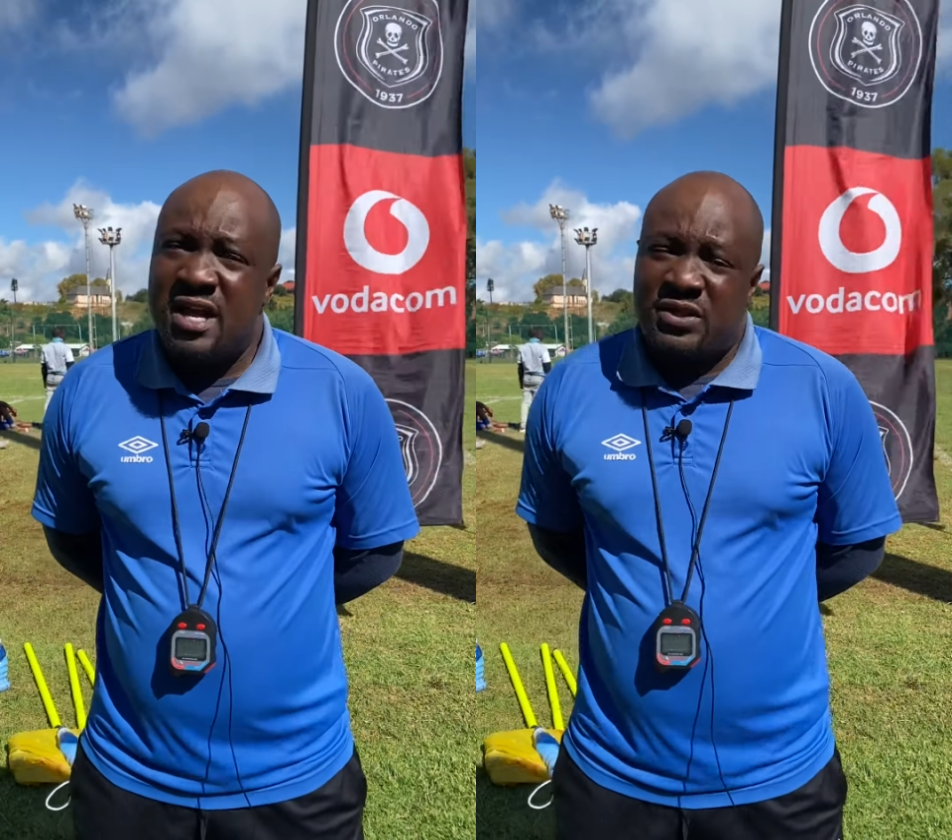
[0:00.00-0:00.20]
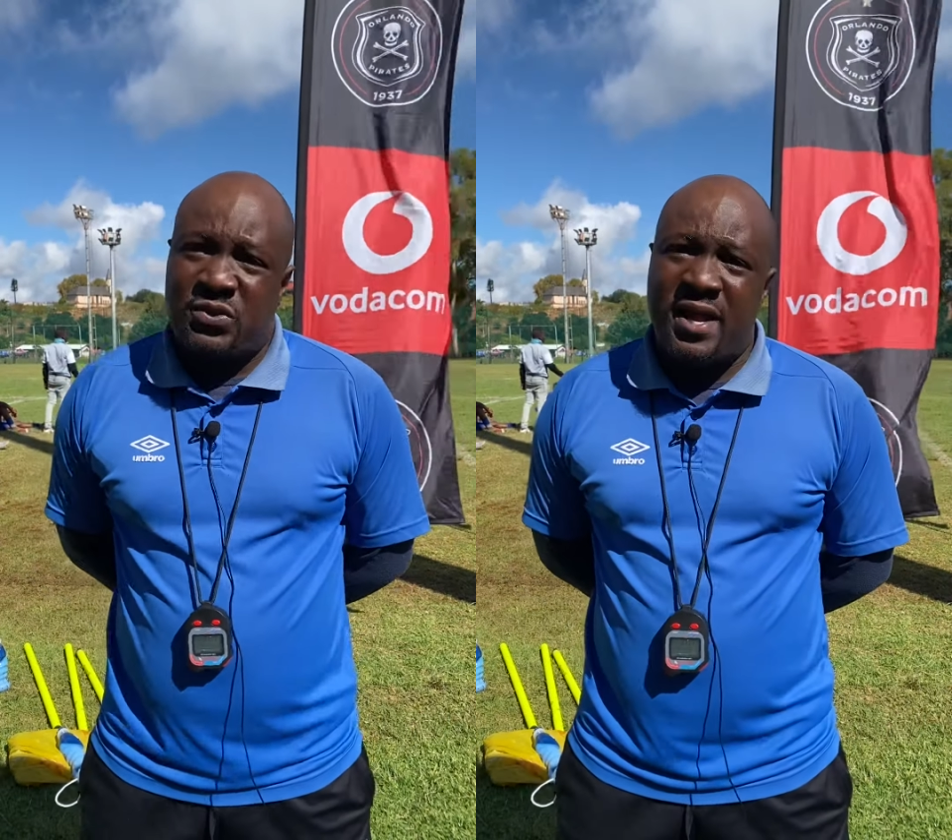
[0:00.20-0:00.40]

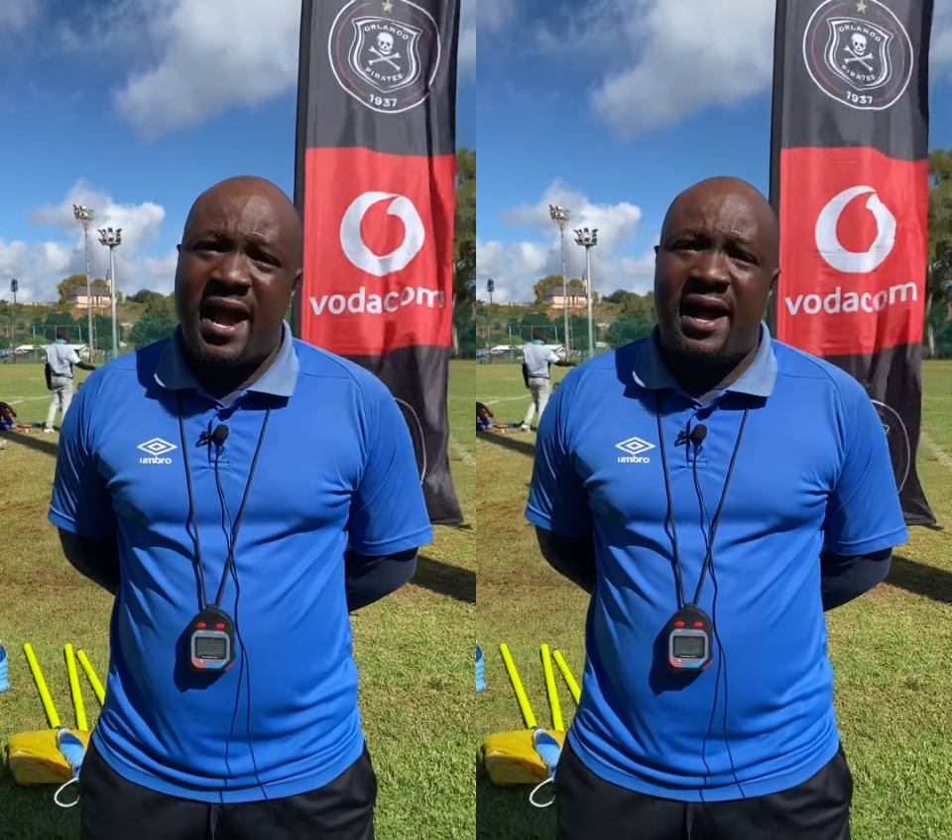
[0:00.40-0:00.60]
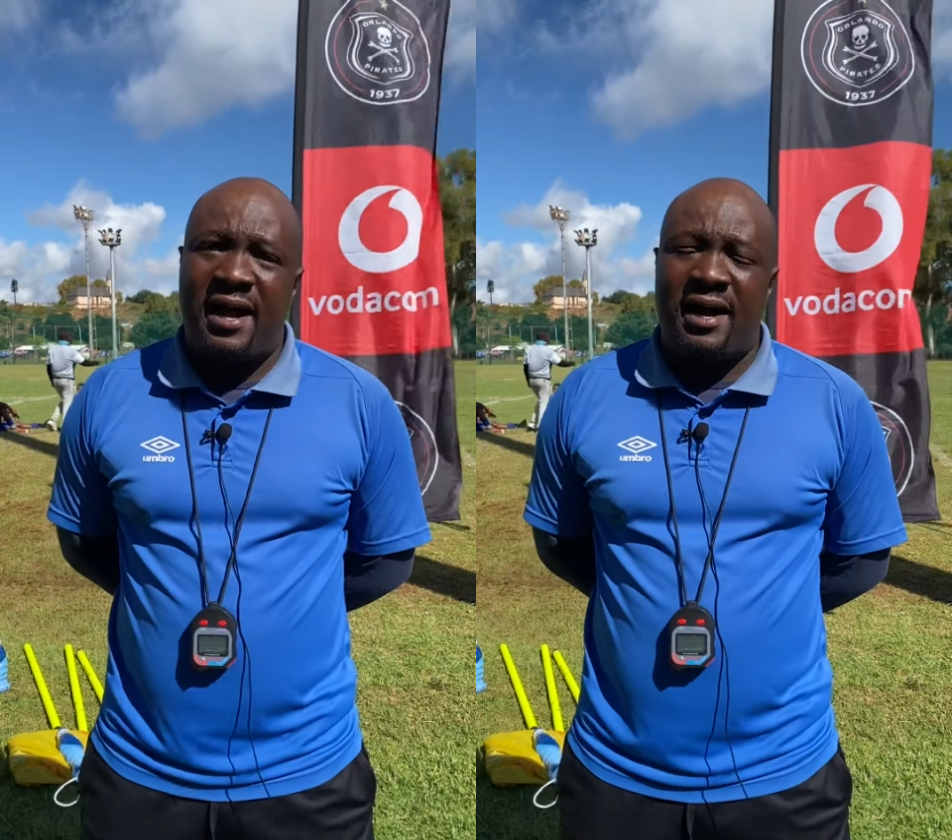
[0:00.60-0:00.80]
So yeah,
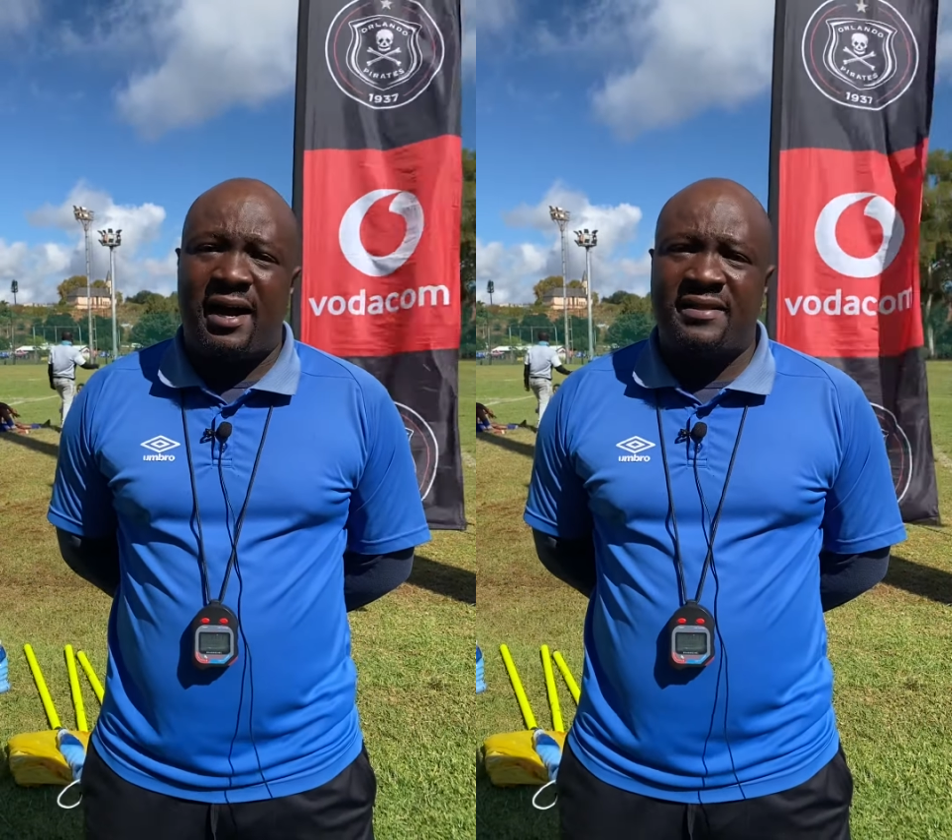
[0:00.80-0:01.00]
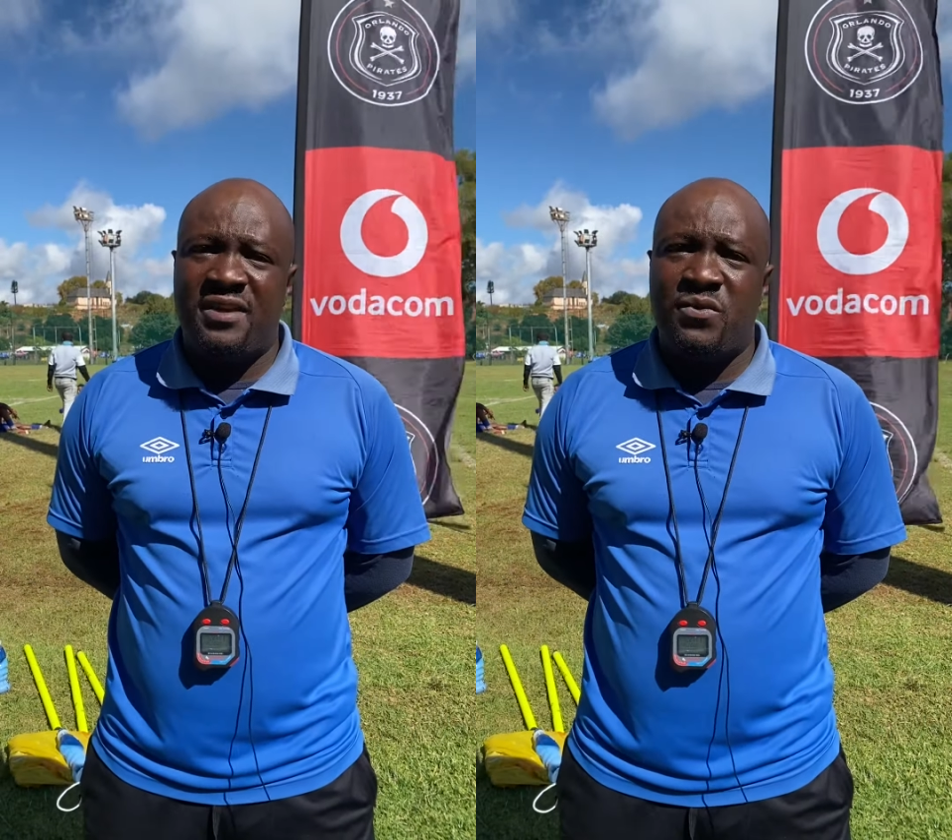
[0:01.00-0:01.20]
I,
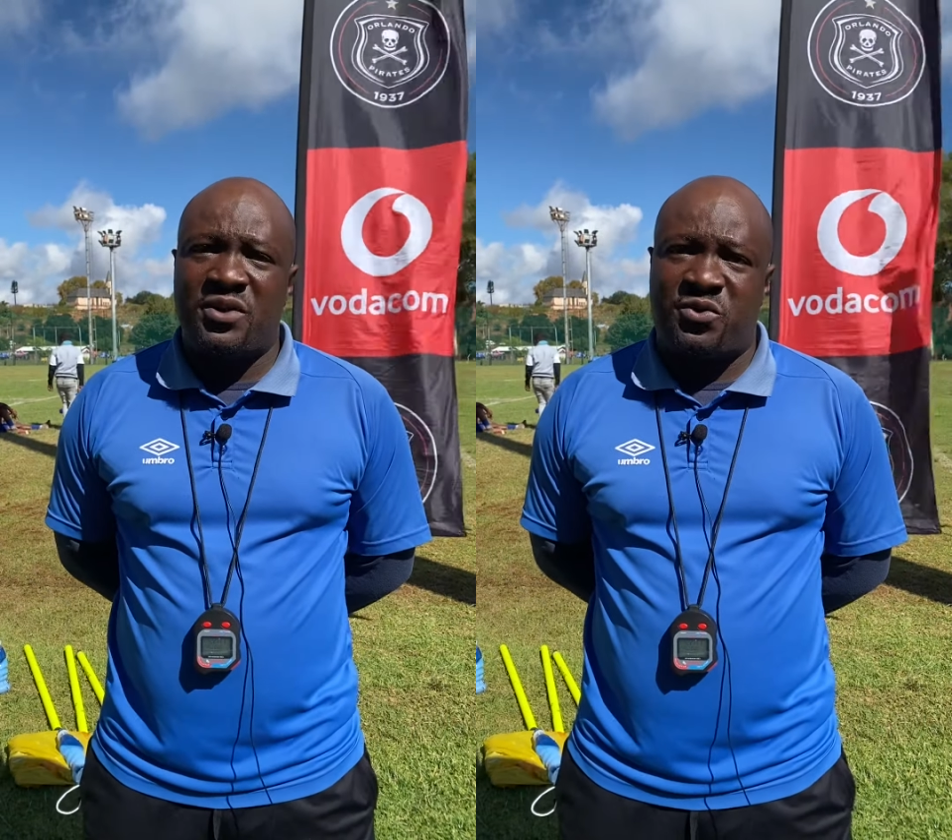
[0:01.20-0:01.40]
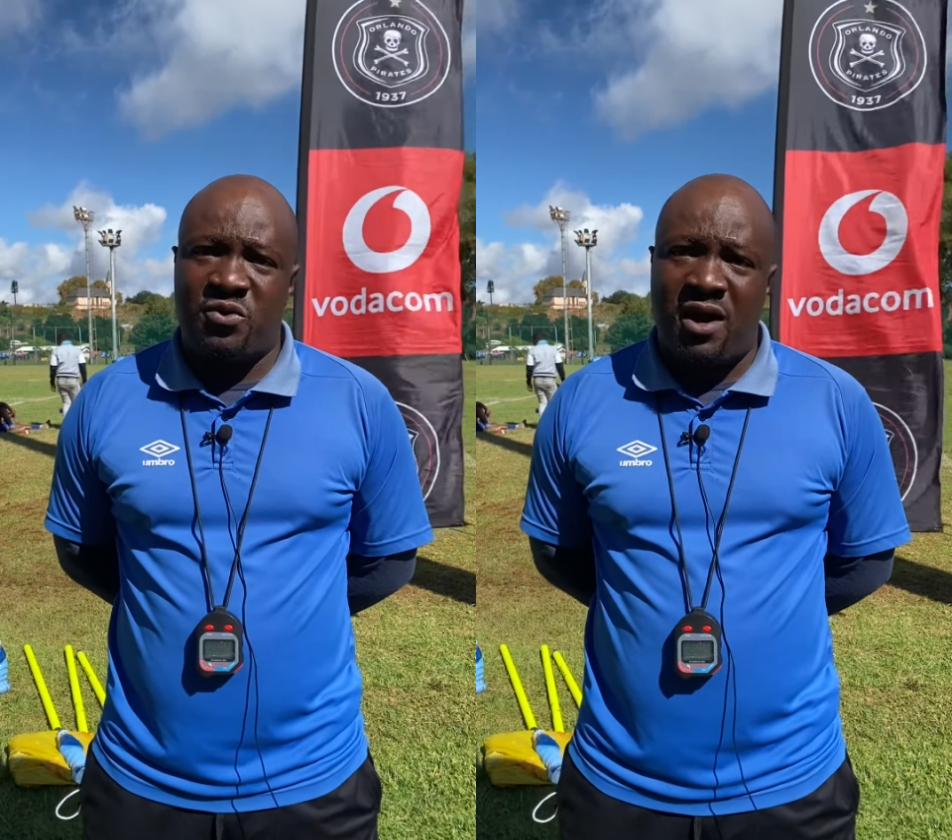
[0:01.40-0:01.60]
I think we're
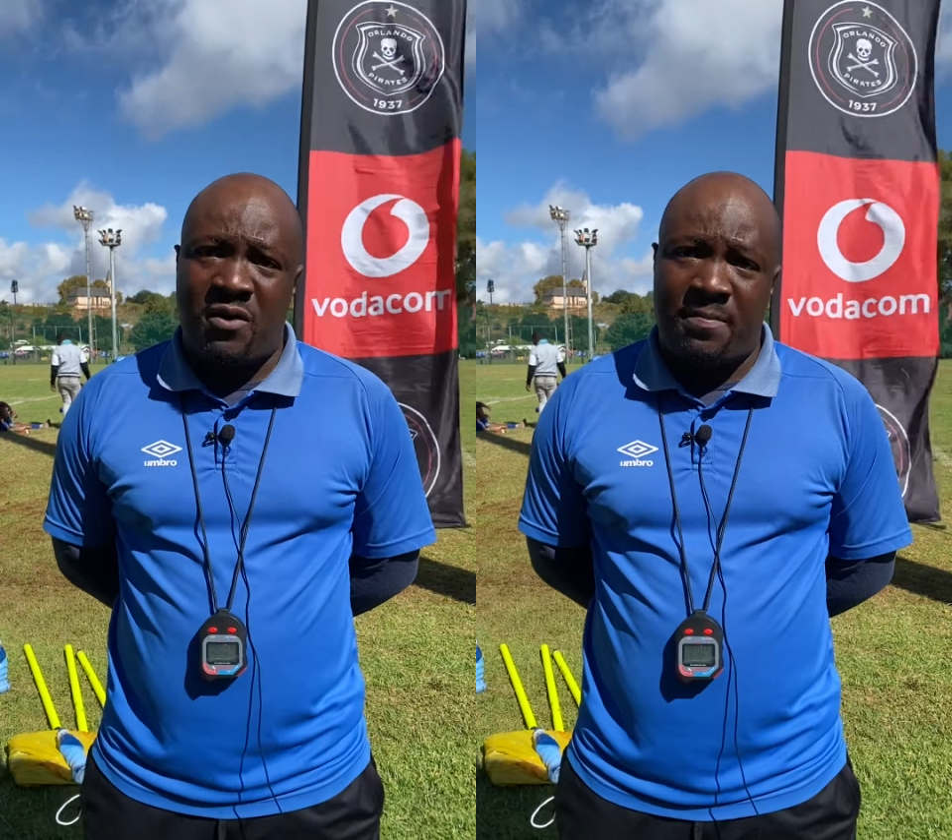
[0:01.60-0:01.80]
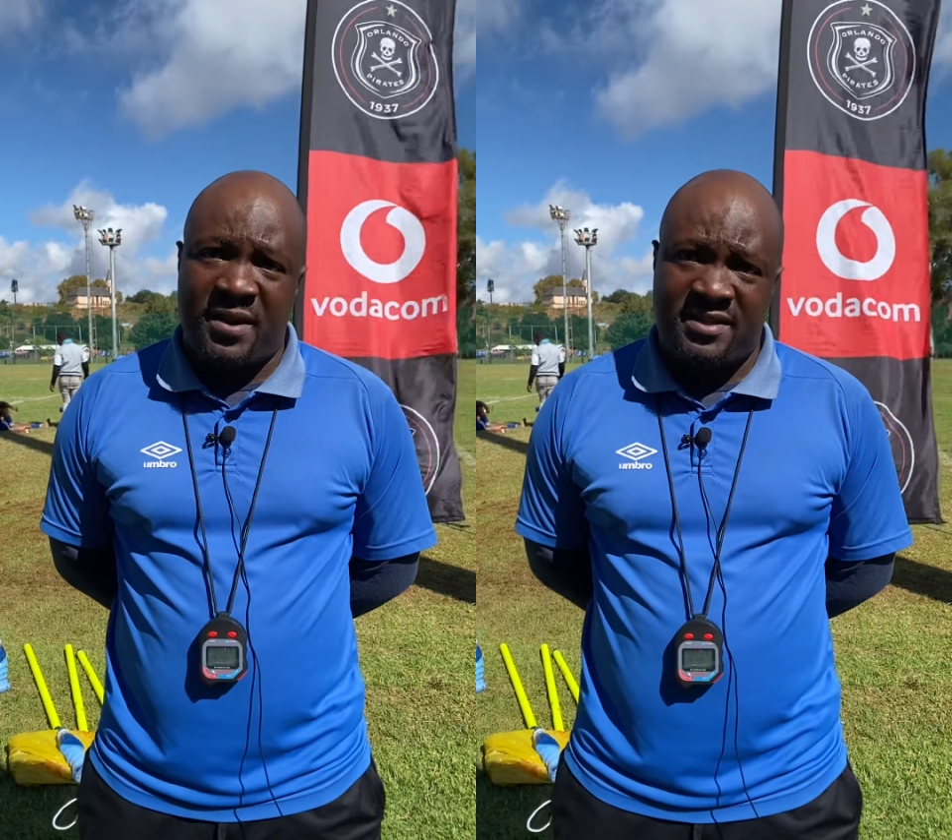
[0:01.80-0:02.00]
doing
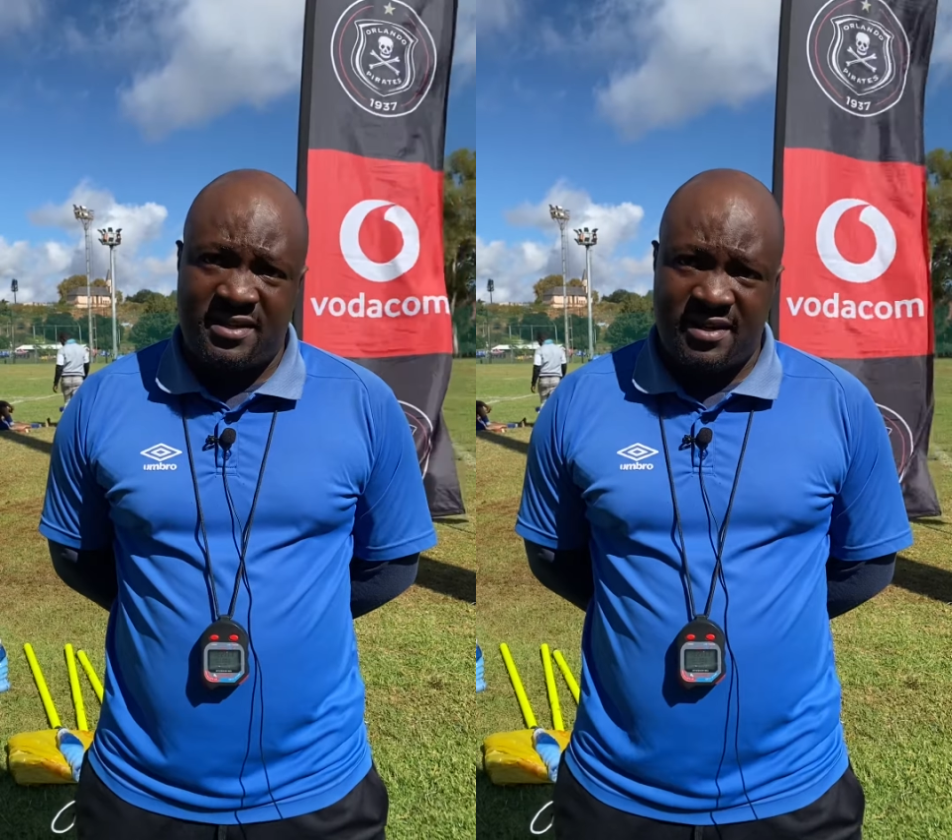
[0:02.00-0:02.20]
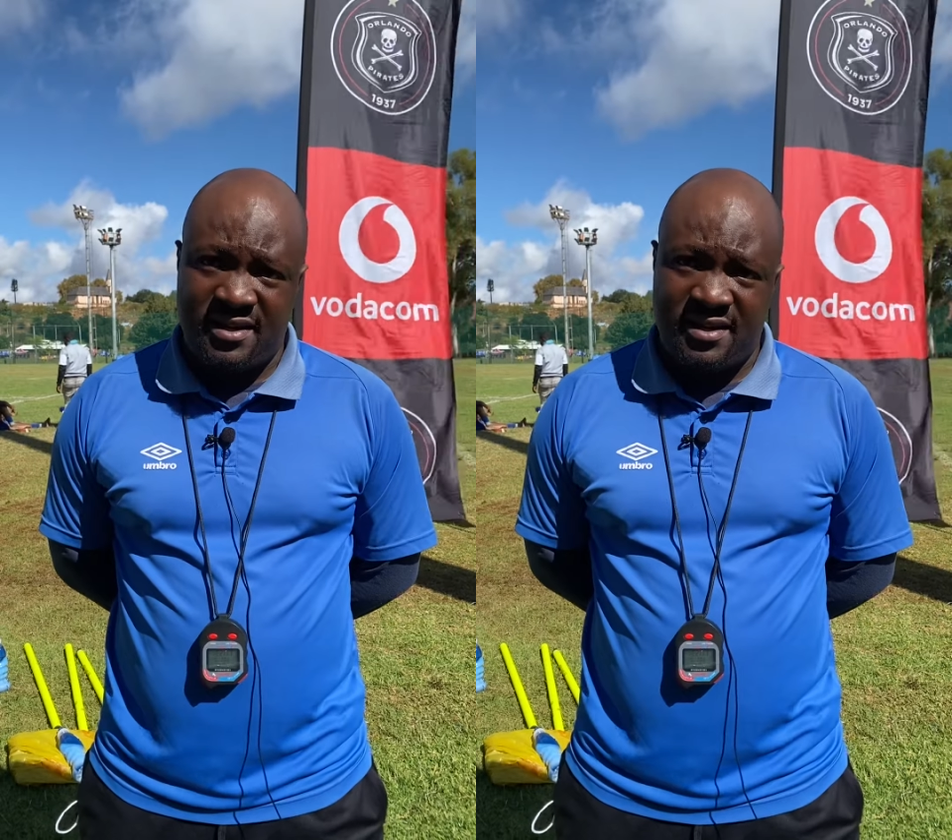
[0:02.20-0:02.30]
our best.